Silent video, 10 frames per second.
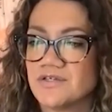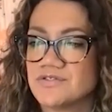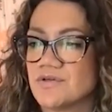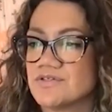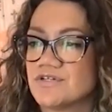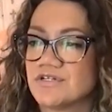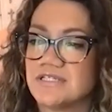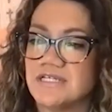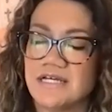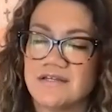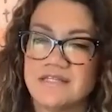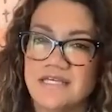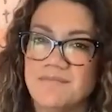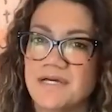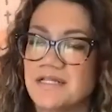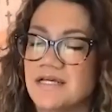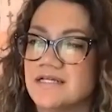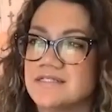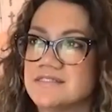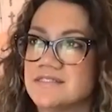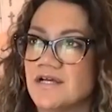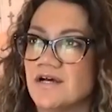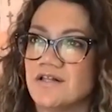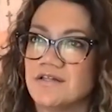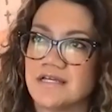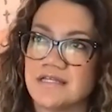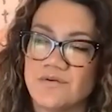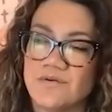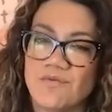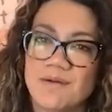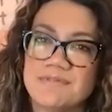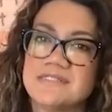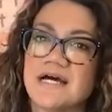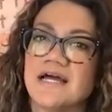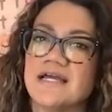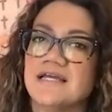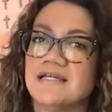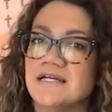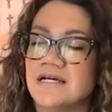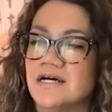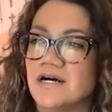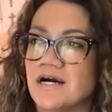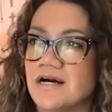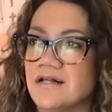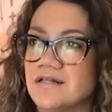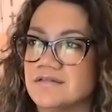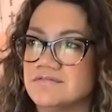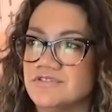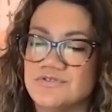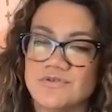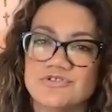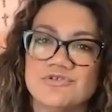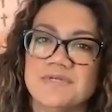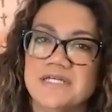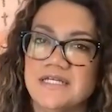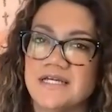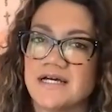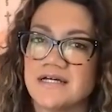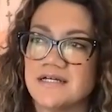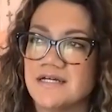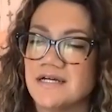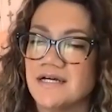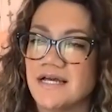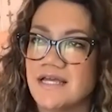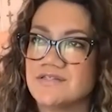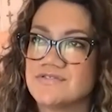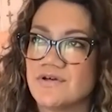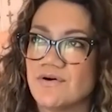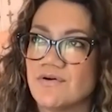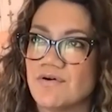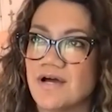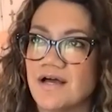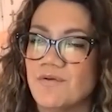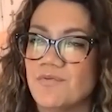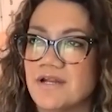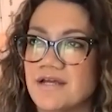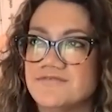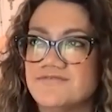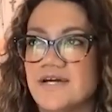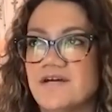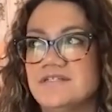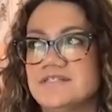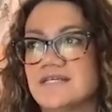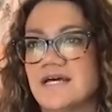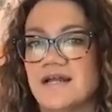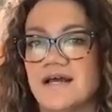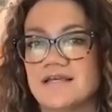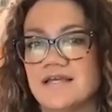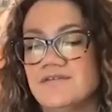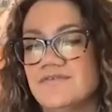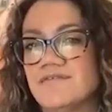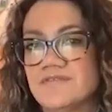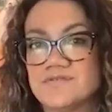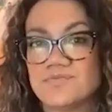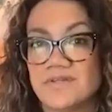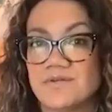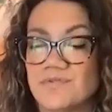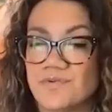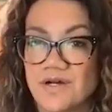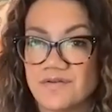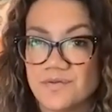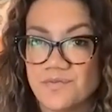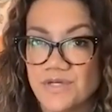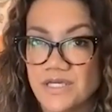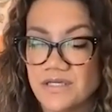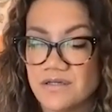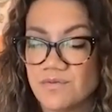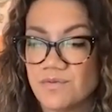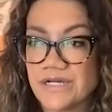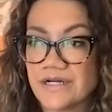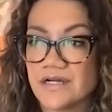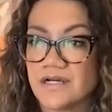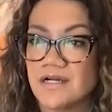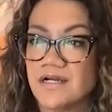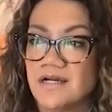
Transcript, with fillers: So I'll start cleaning out the email list, I'll look at the website, I'll do social media. And so what I've found is that I kind of have this rhythm throughout the week where